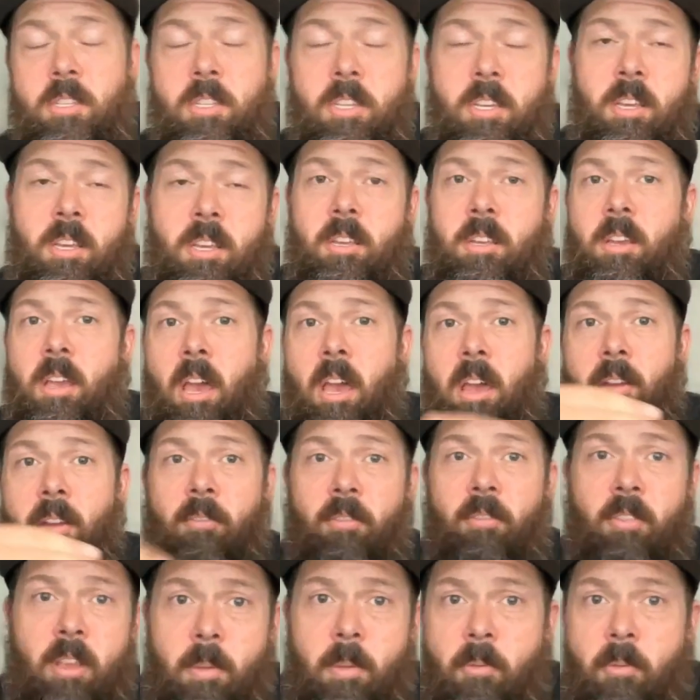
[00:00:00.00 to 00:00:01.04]
that kind
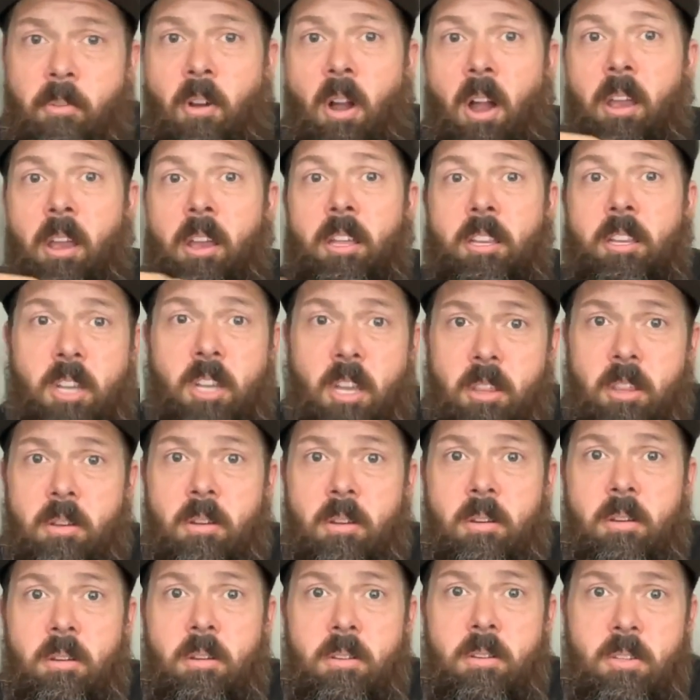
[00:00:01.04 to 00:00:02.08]
of leapfrog each
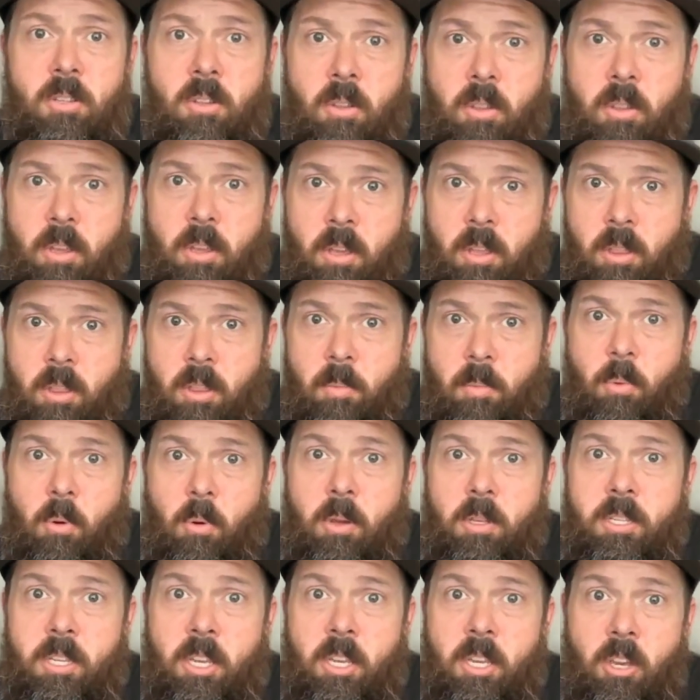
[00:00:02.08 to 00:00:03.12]
other so that the
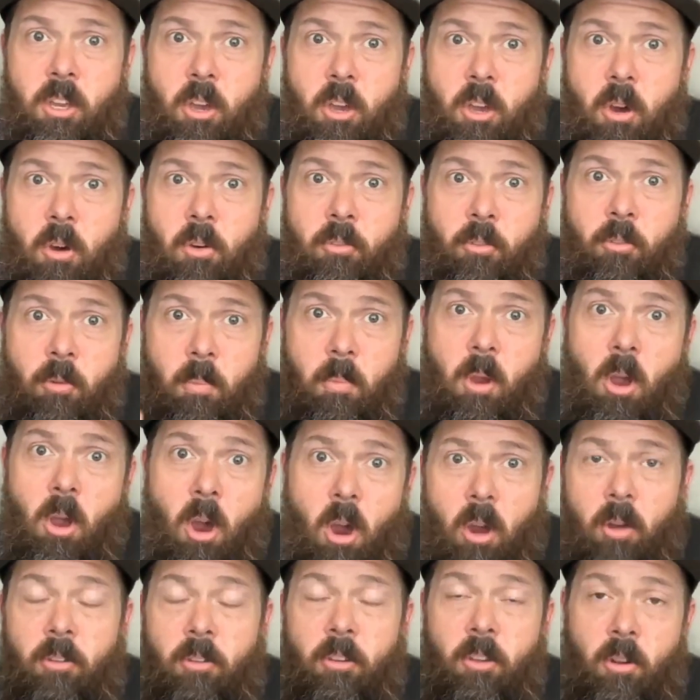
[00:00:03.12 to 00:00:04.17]
boys can go from
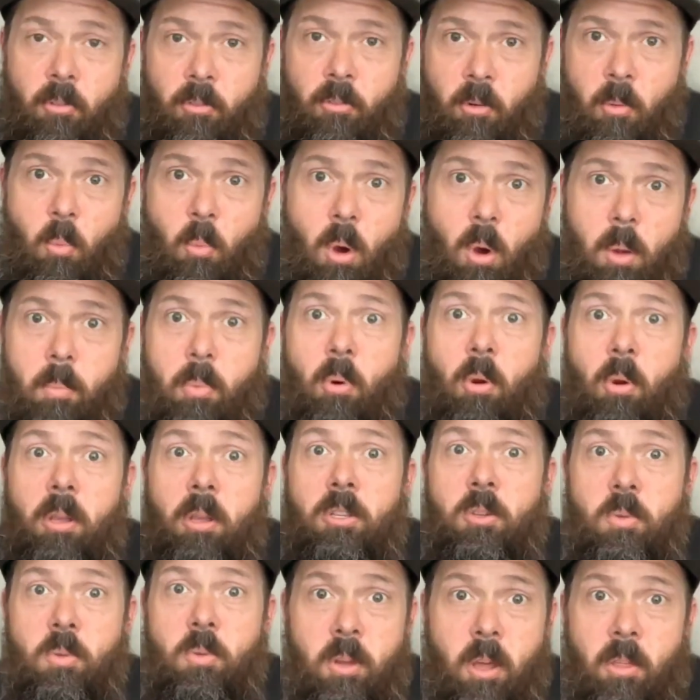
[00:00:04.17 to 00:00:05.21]
from one
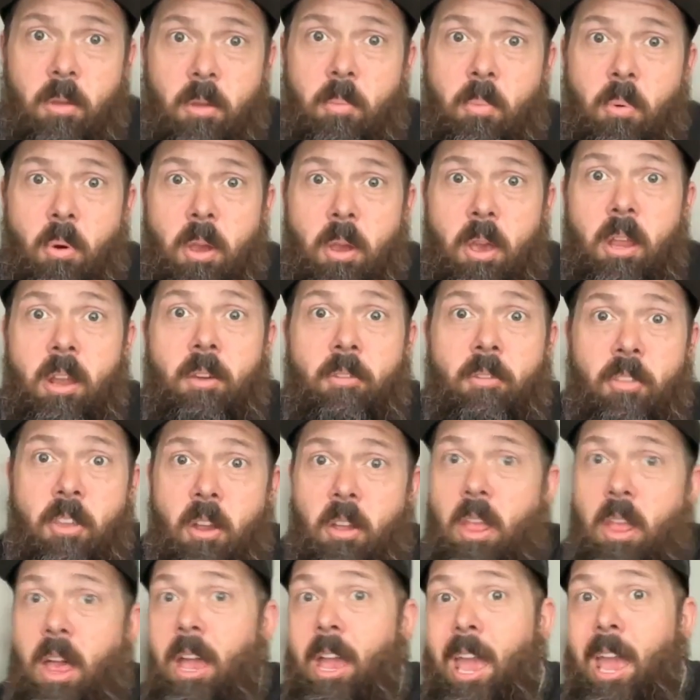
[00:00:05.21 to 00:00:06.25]
point to another point. And if
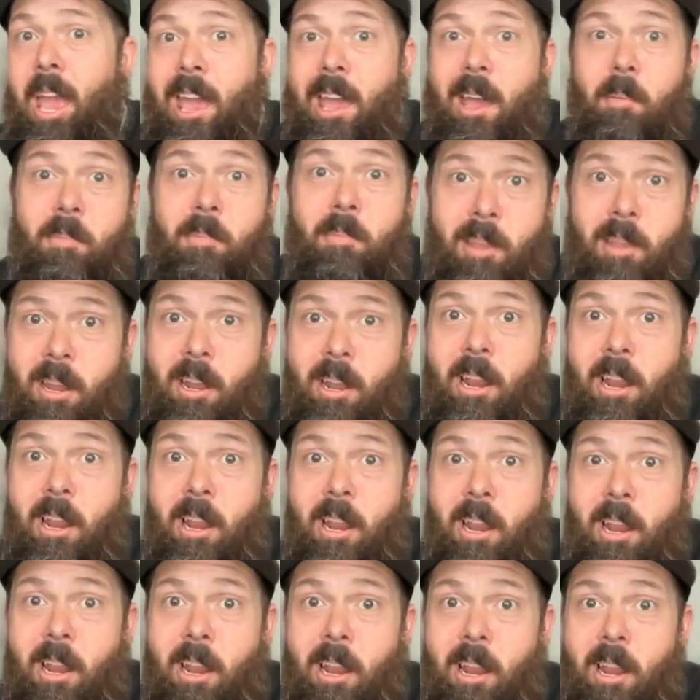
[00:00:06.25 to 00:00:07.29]
they're like, hey, I'm done, I
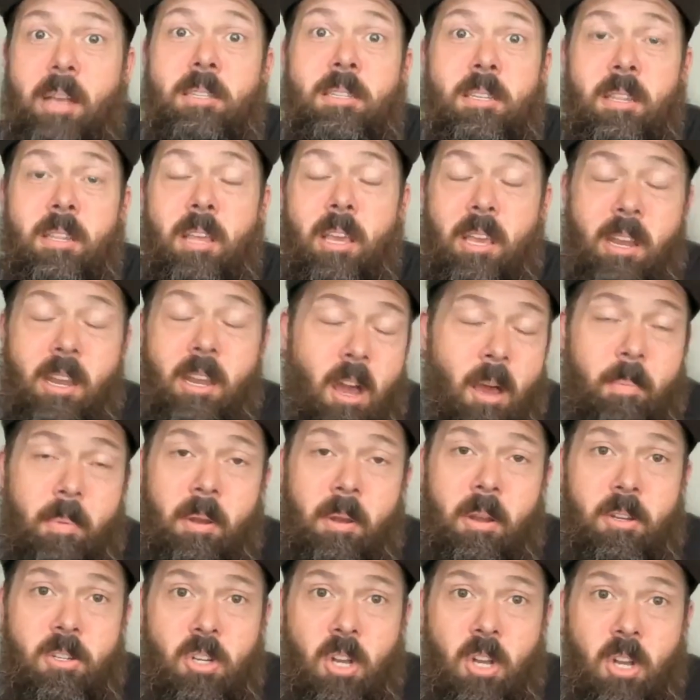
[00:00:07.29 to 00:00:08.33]
need a rest, they can hop
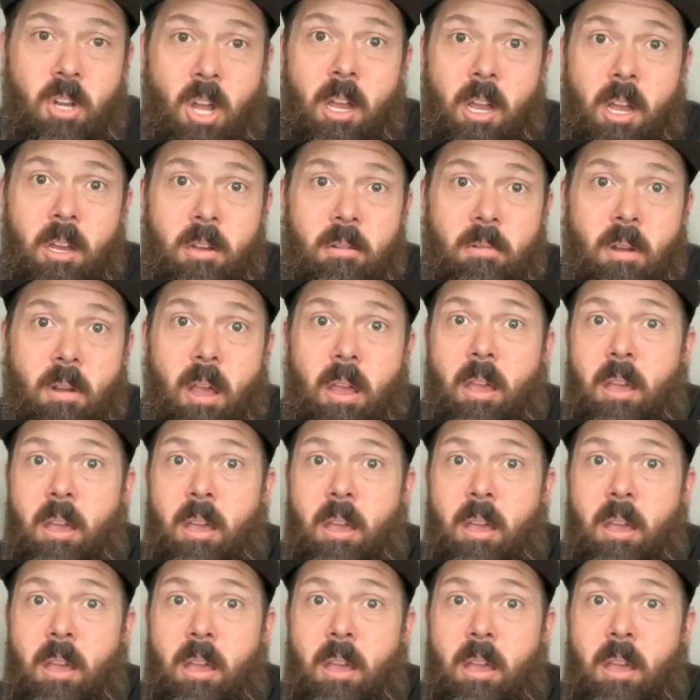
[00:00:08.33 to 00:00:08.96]
in a truck, right?